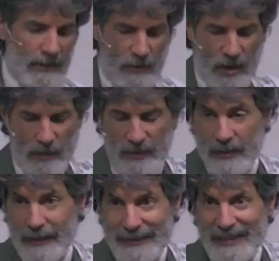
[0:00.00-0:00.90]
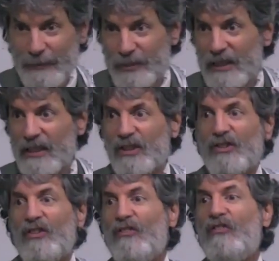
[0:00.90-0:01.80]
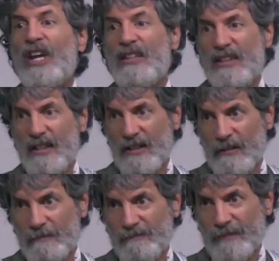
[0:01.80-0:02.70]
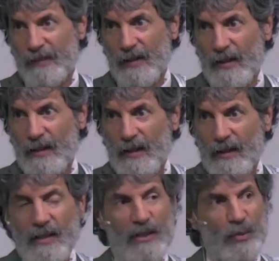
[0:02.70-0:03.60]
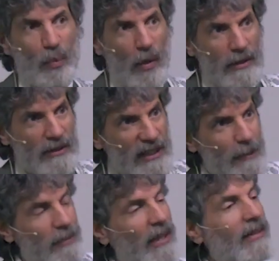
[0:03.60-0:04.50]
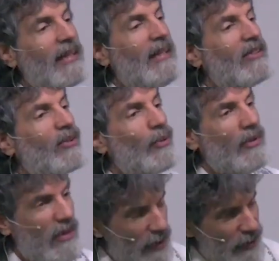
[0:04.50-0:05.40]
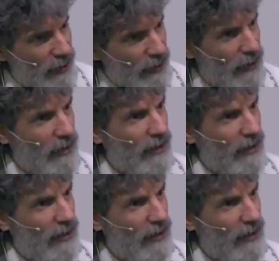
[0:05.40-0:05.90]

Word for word: Abraham slips in his faith here. And this one slip then leads to another